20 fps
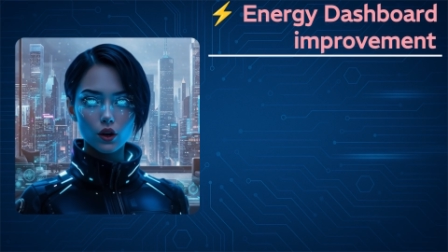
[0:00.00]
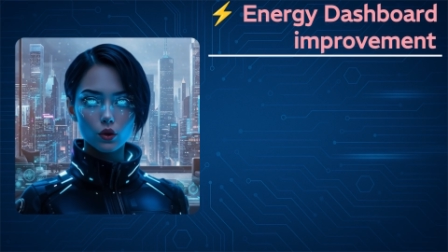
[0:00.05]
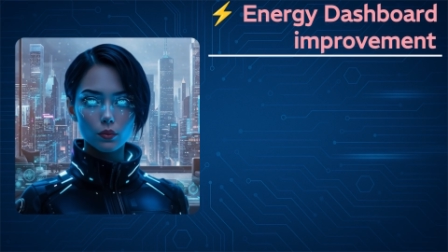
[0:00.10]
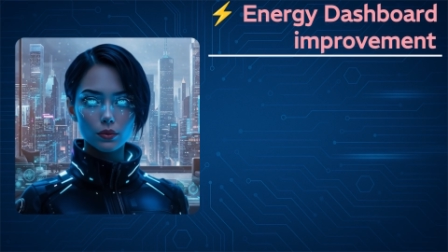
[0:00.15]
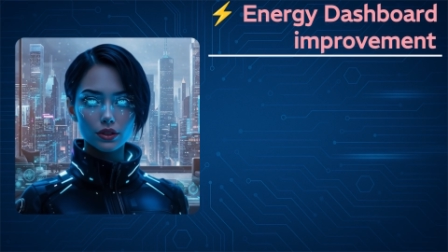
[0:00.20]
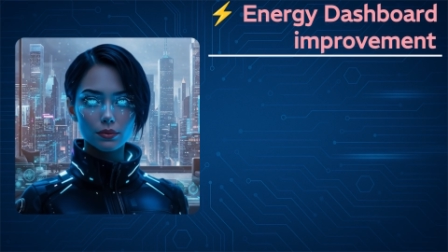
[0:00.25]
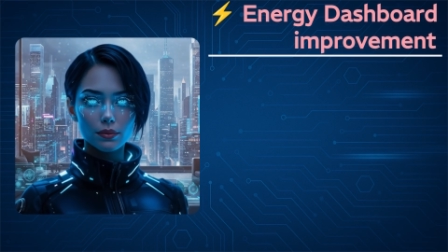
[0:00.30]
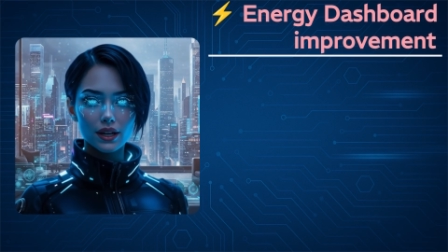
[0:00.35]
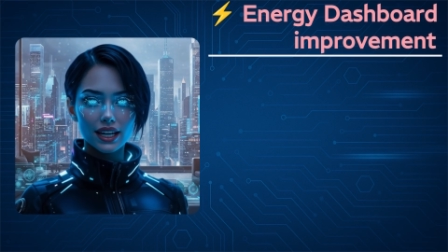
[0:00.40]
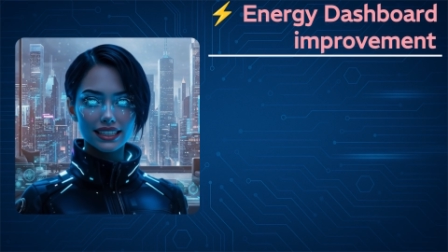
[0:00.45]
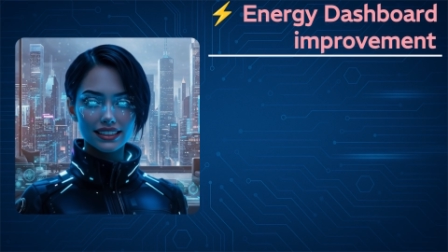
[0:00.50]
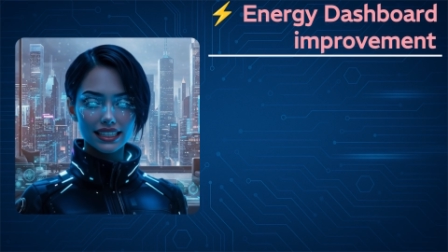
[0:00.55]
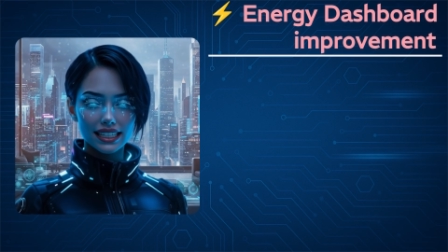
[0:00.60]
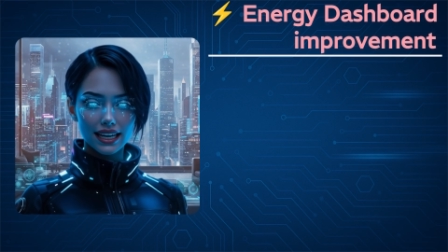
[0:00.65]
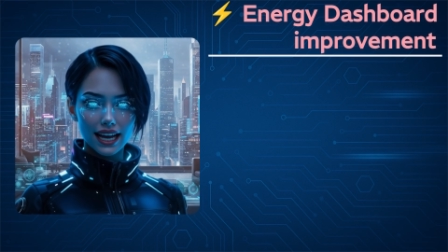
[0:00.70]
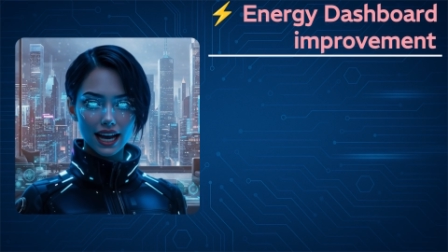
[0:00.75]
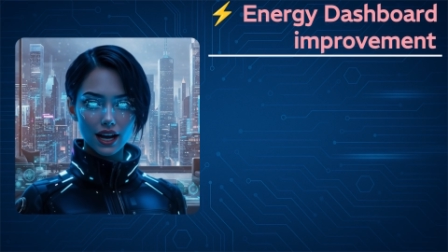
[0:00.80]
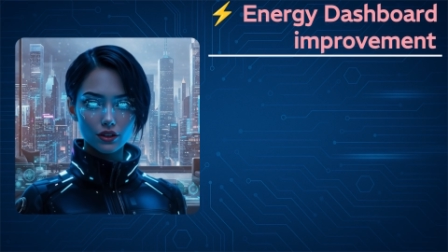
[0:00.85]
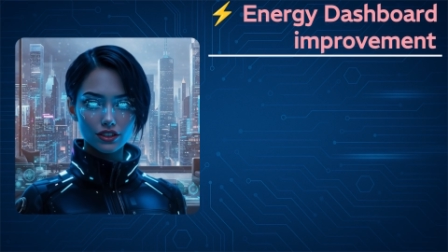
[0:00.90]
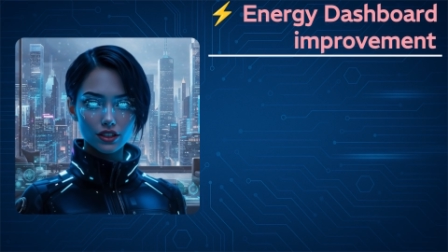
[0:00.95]

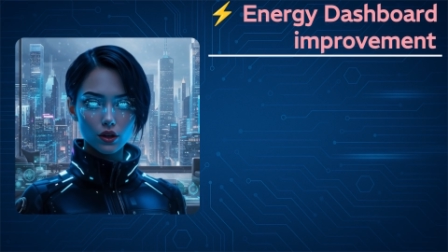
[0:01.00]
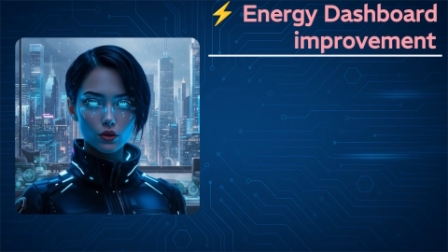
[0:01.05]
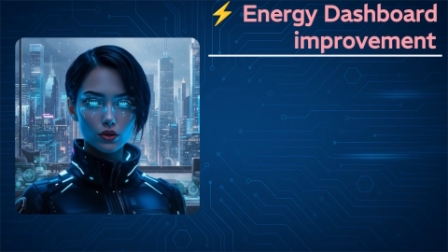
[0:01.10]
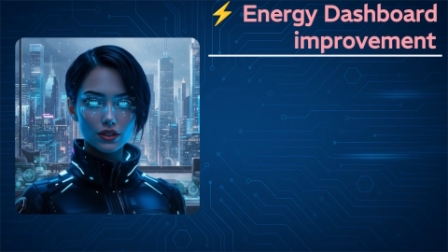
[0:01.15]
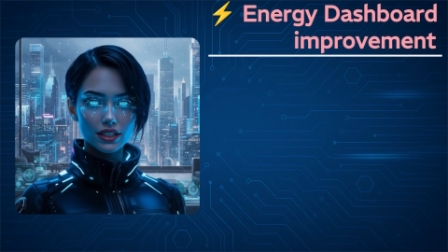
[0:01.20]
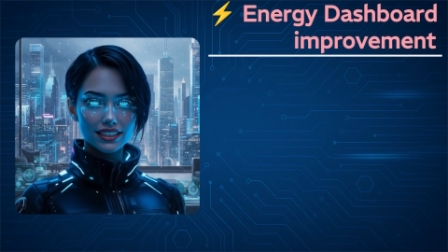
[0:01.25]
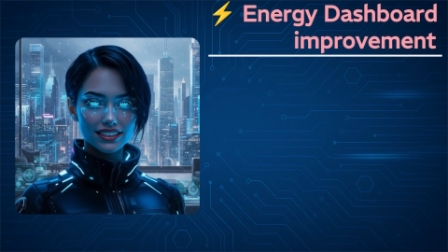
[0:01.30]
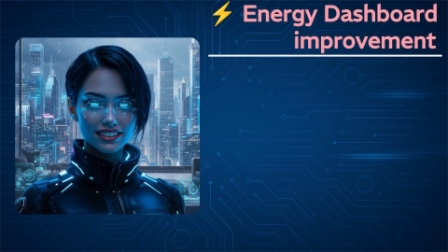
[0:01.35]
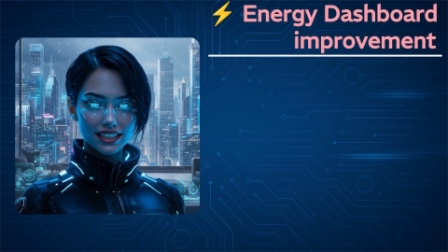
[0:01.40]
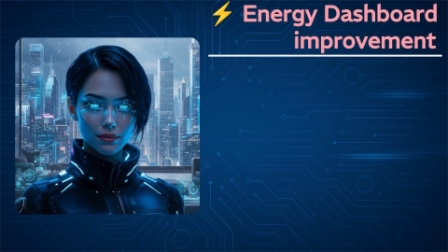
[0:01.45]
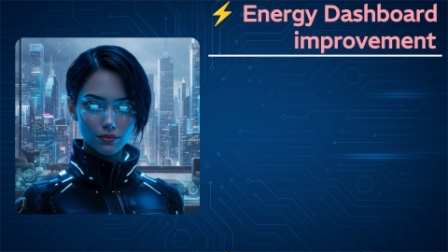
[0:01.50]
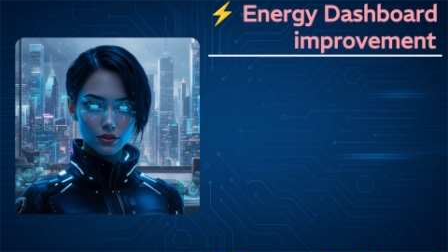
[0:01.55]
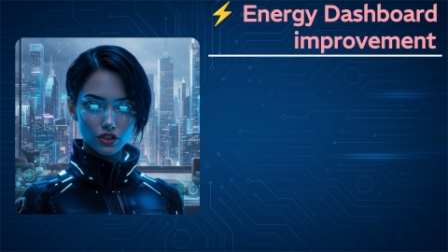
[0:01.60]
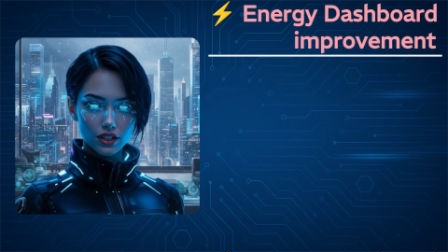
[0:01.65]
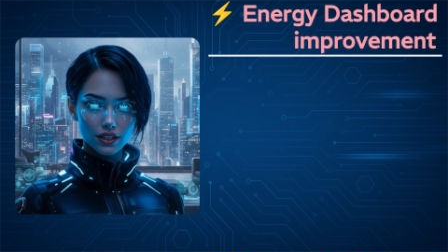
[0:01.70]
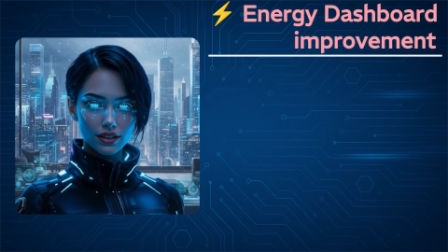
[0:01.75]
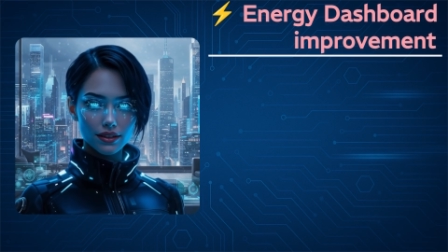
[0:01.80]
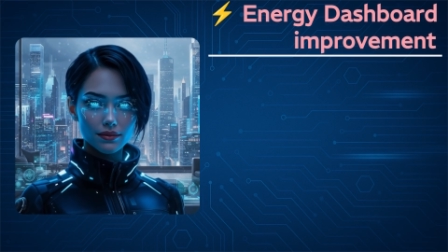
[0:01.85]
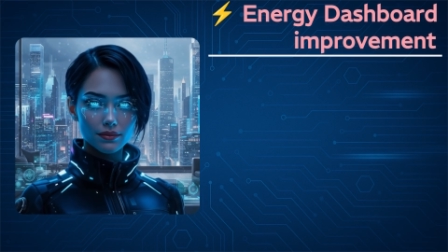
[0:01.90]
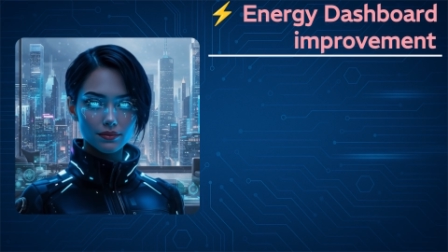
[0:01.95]
optimizing household
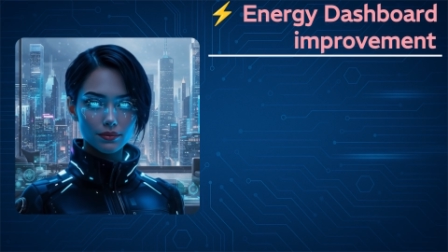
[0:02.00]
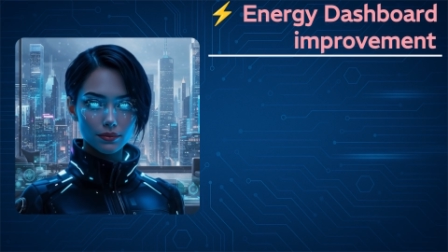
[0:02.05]
consumption.